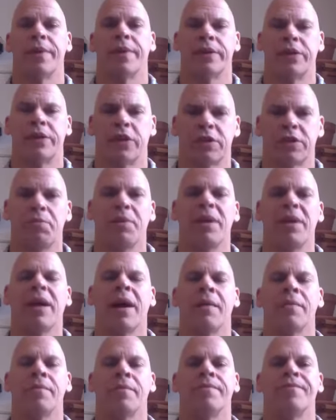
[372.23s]
Just
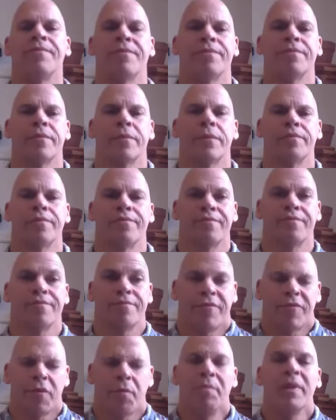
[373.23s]
become
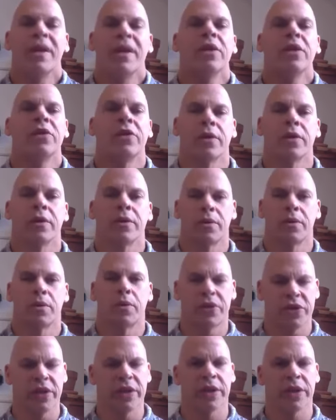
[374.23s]
familiar with
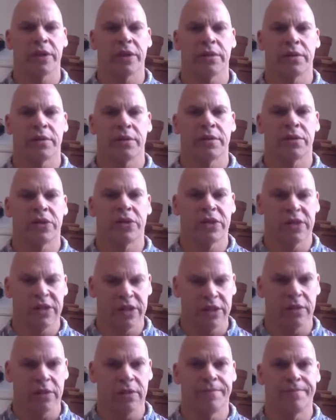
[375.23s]
sitting
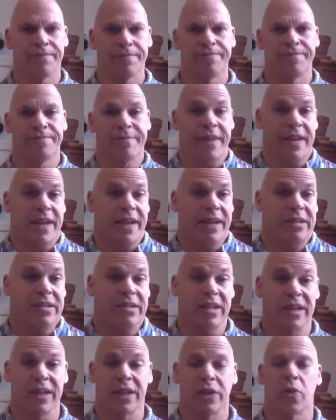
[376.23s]
still and
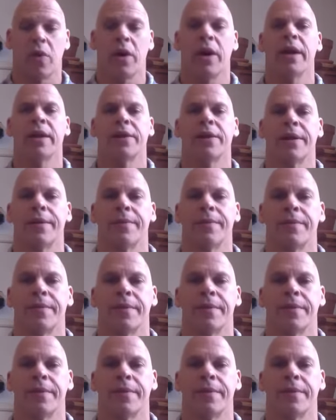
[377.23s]
sitting quietly.